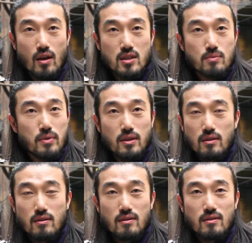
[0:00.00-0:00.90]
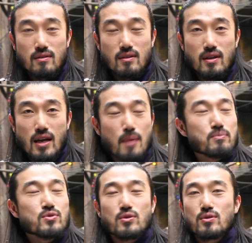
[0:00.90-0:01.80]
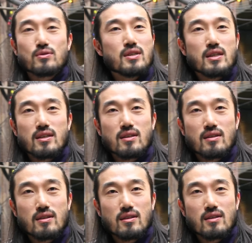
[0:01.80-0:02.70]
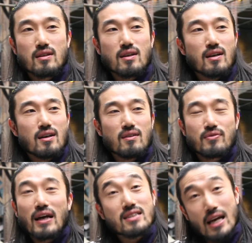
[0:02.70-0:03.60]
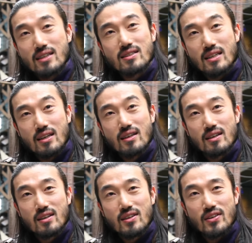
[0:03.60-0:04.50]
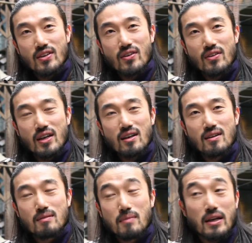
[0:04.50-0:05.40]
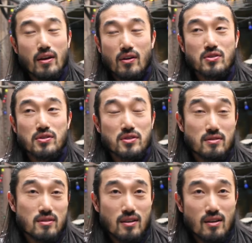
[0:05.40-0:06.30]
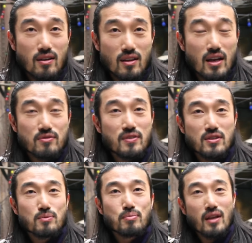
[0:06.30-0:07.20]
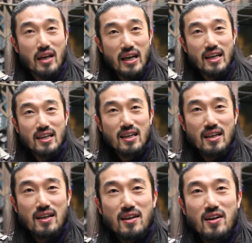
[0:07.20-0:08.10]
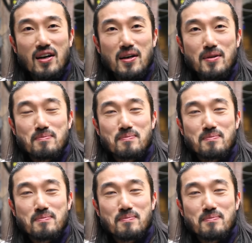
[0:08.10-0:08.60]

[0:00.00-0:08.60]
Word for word: it's been absolutely fantastic you know uh, my character is uh, a lot of fun to play um,